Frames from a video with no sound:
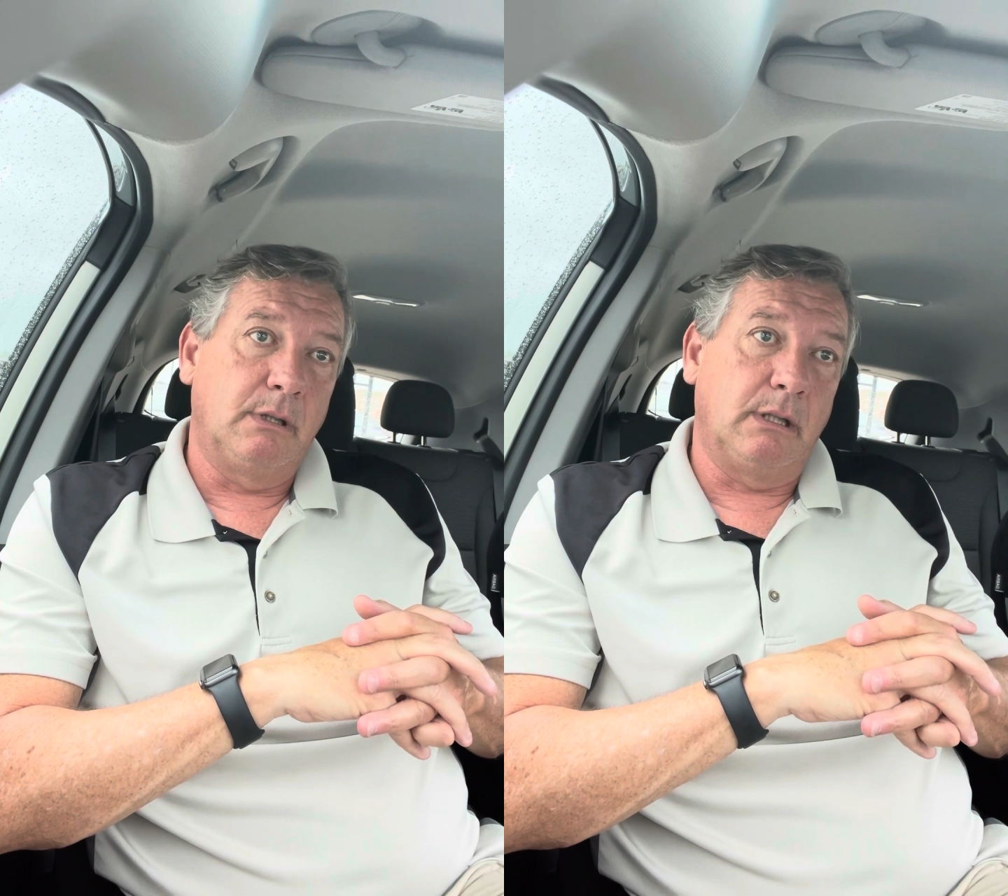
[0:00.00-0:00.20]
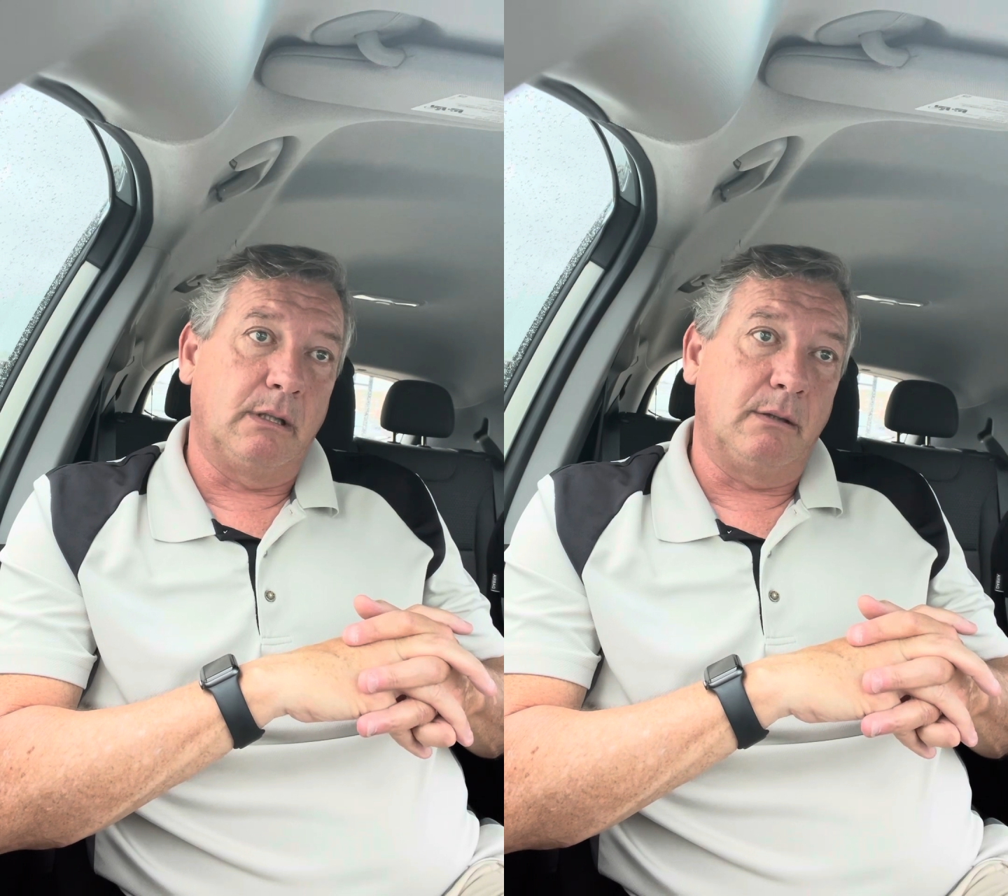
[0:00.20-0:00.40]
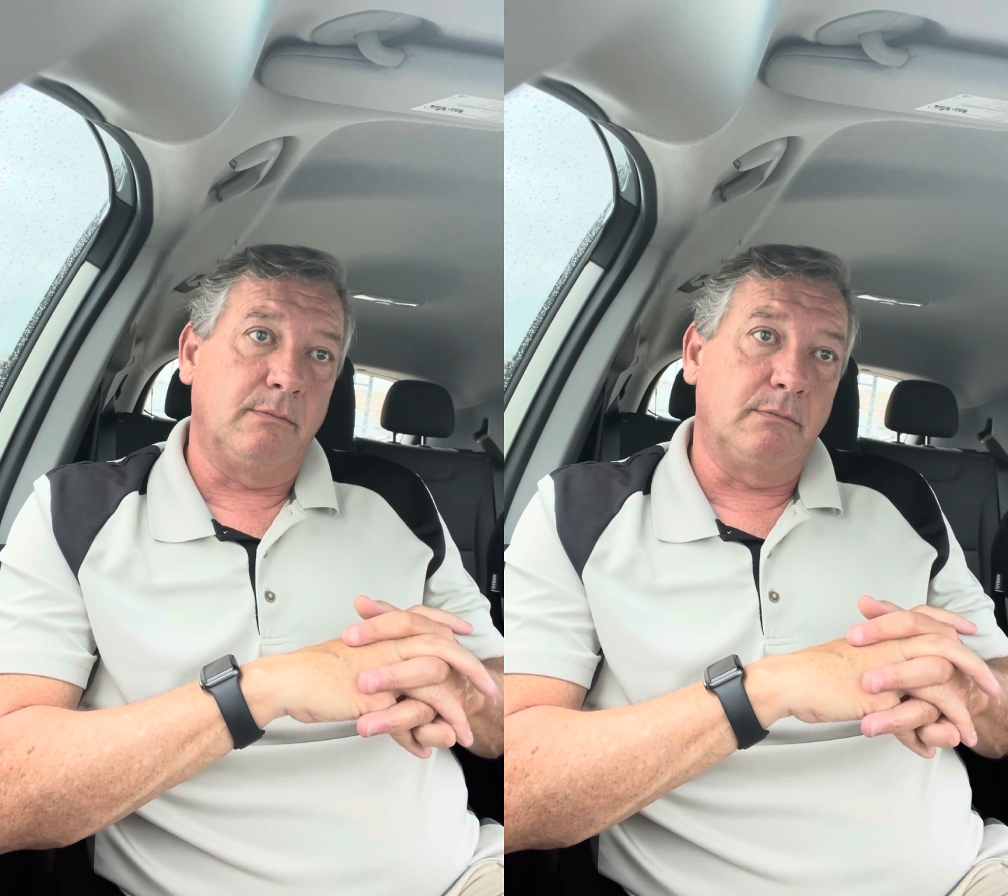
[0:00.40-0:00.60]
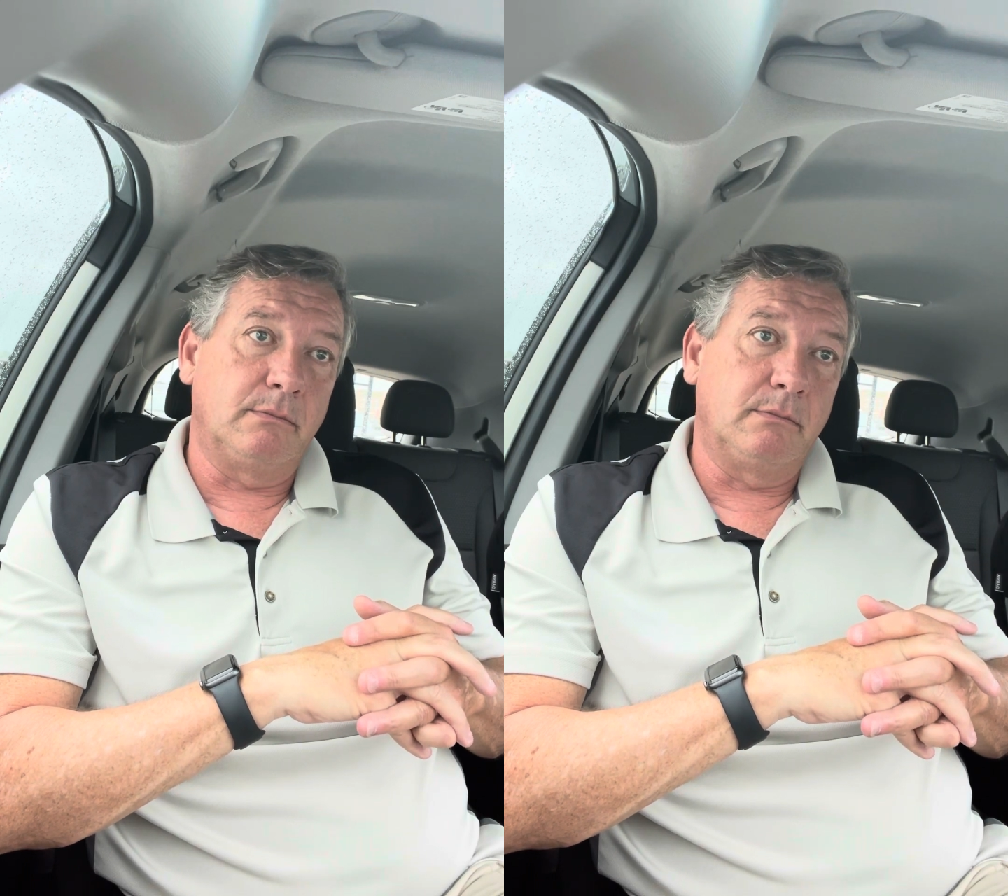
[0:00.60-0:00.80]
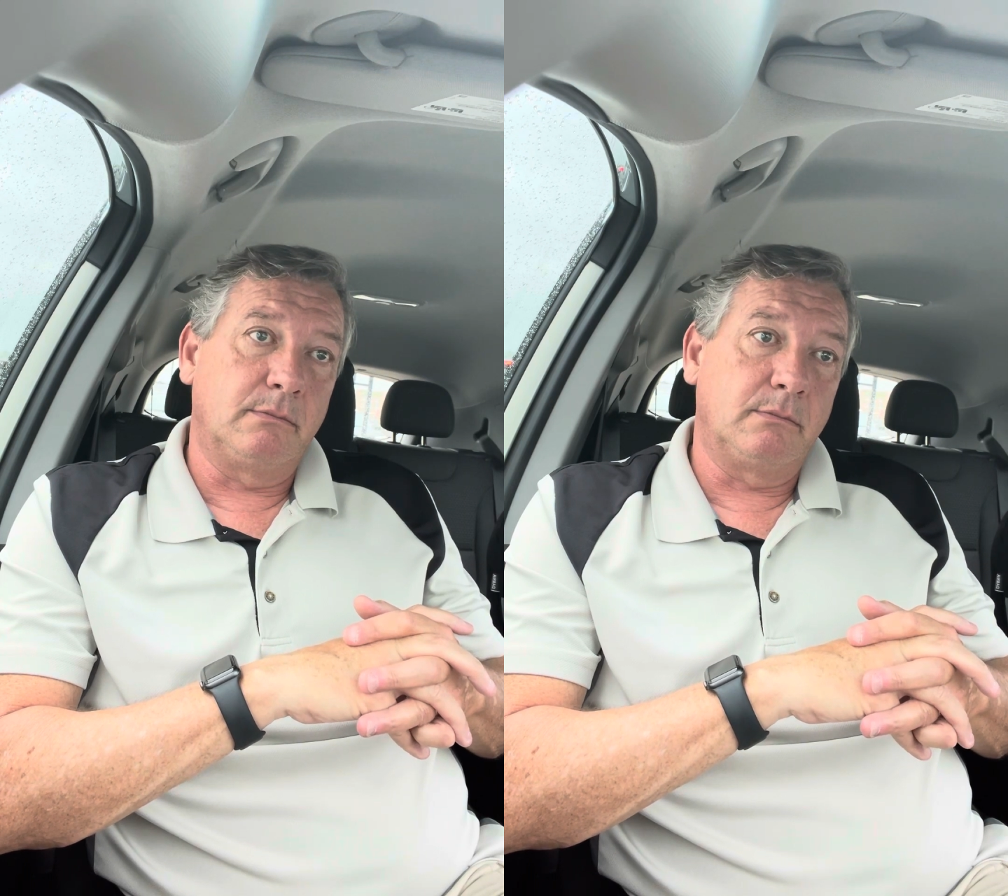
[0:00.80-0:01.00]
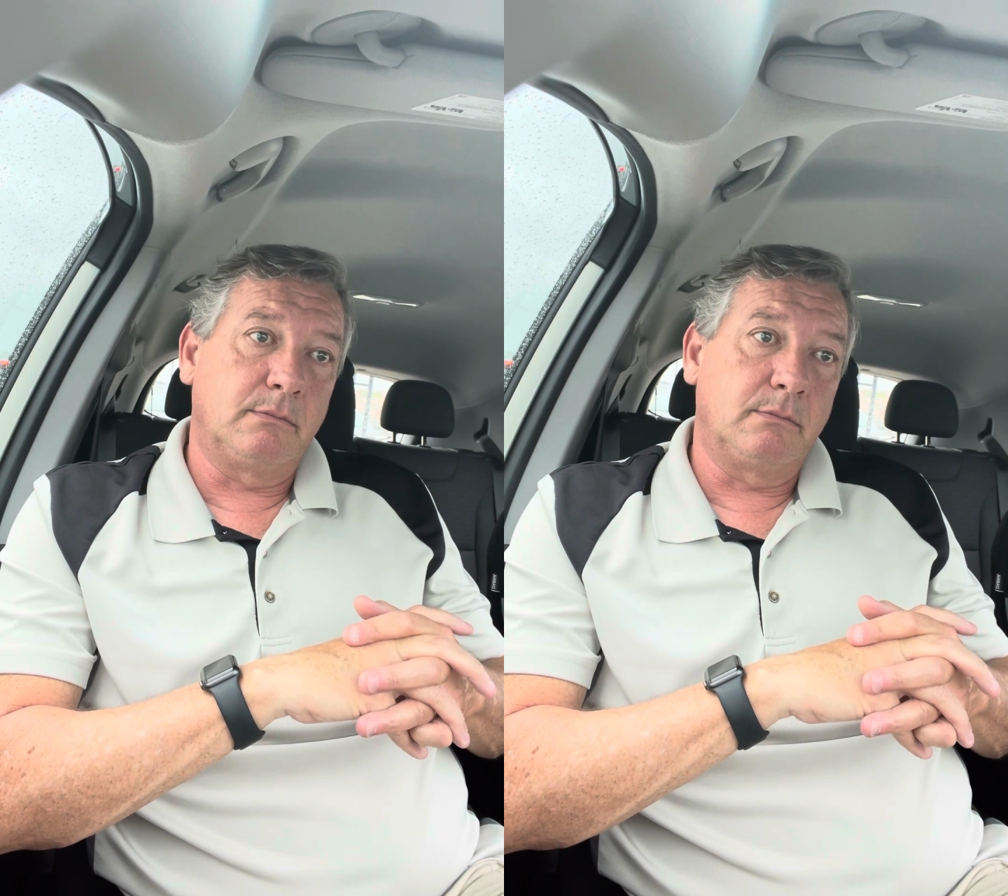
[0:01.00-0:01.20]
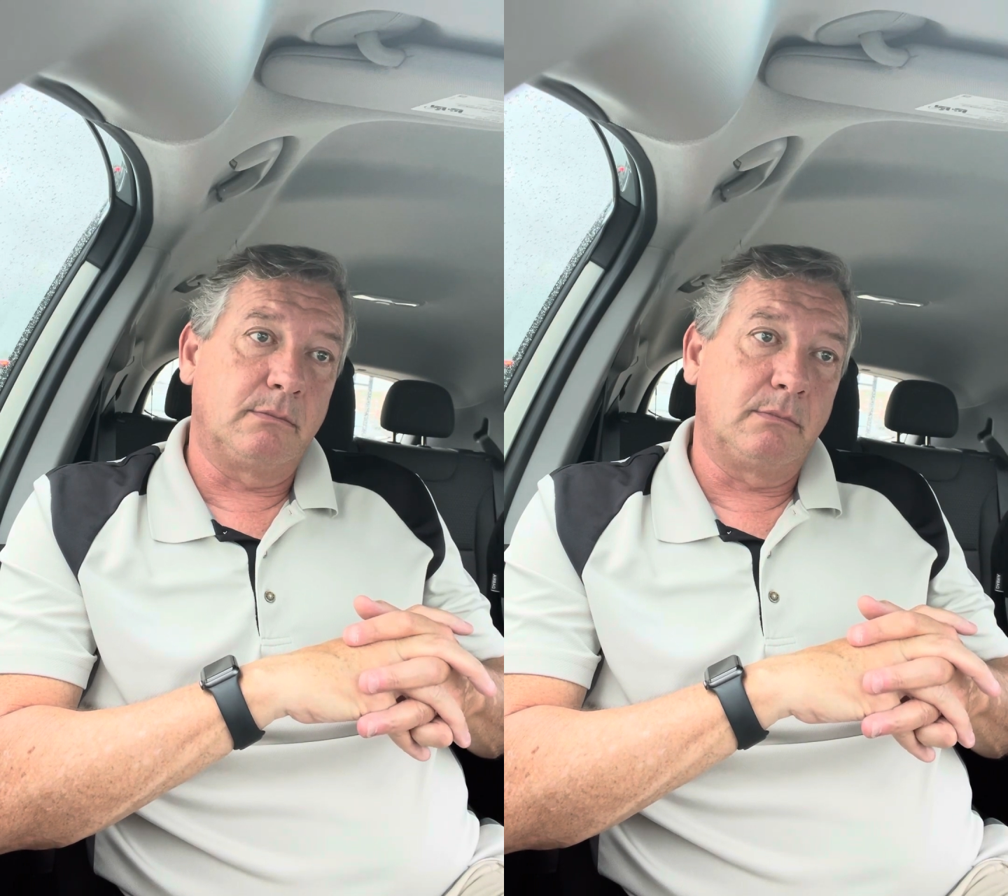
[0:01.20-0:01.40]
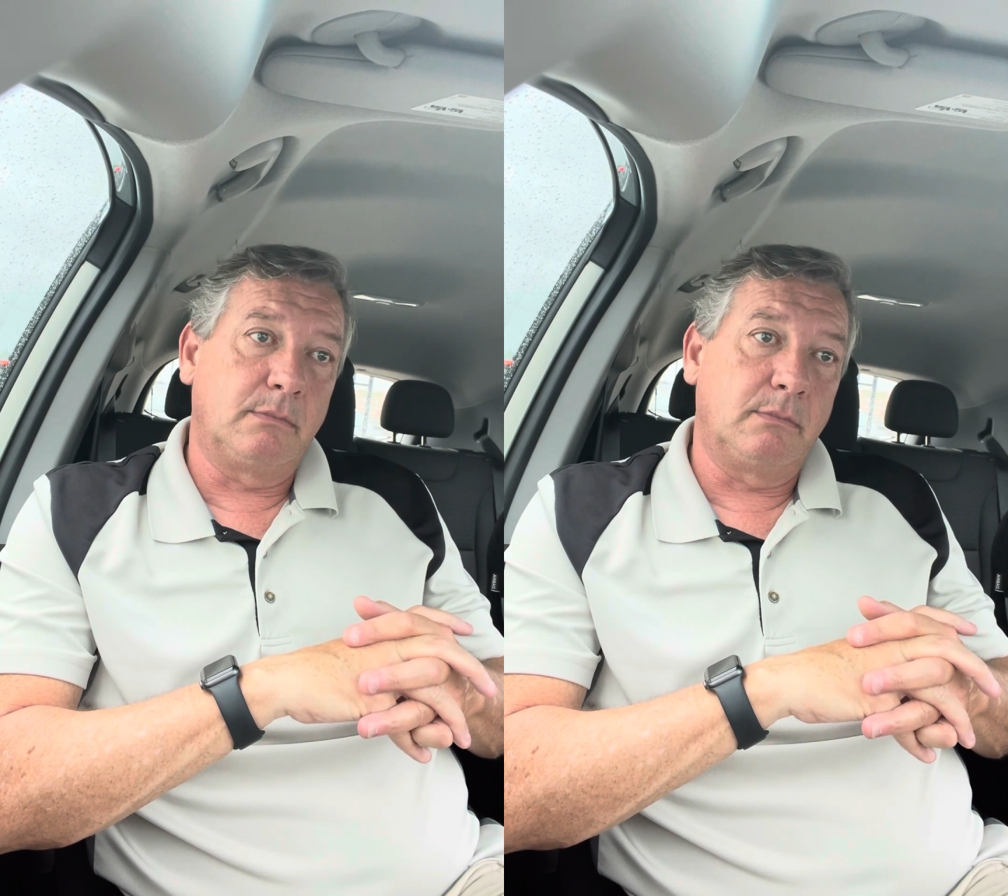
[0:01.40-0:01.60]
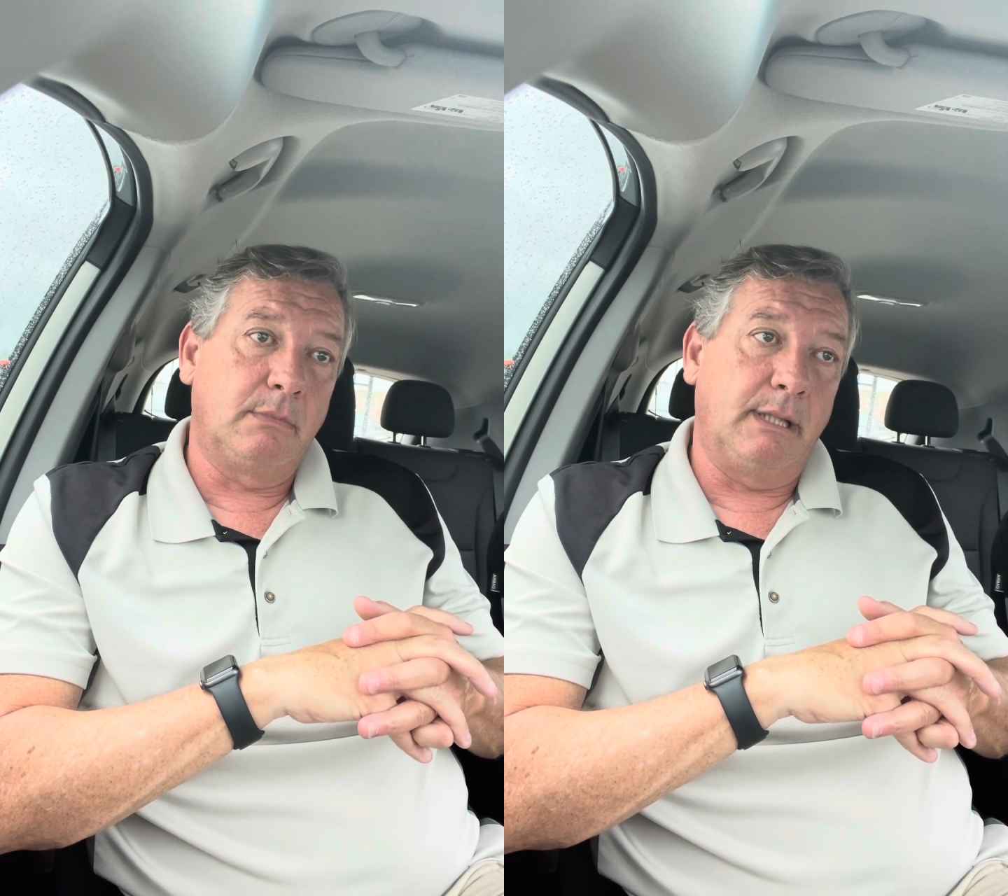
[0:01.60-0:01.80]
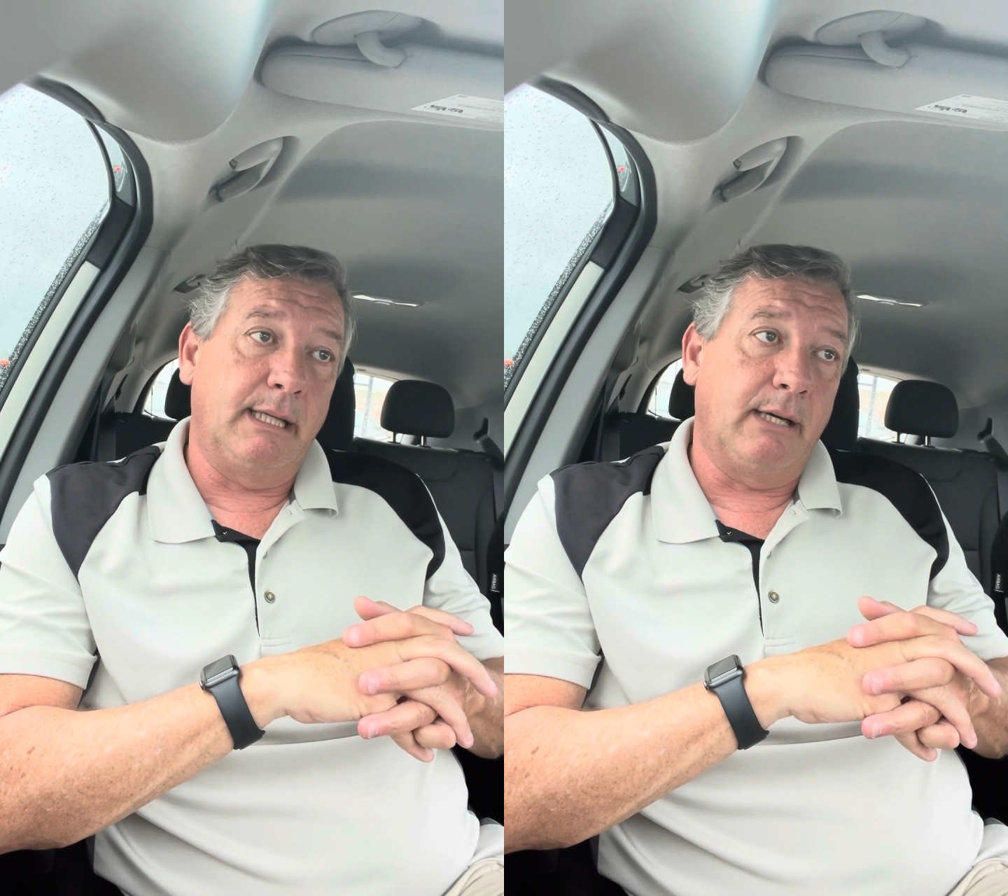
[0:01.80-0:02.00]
And